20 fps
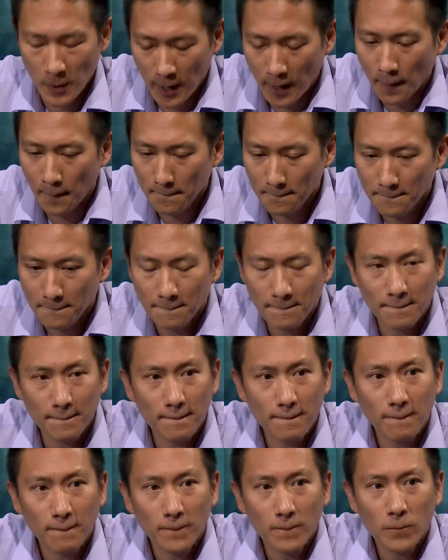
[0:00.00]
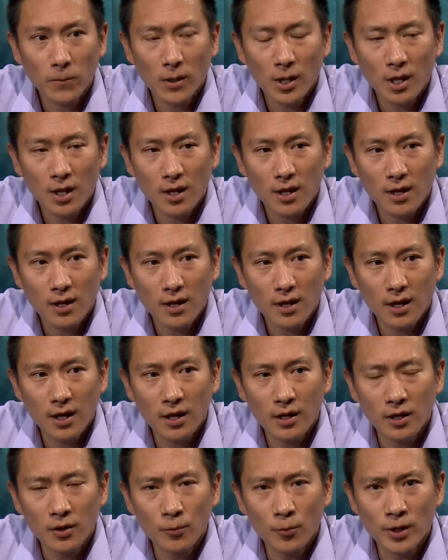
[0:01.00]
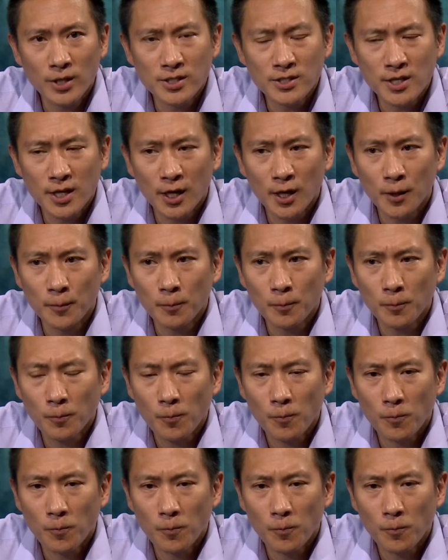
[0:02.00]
Yeah. And it was... Um,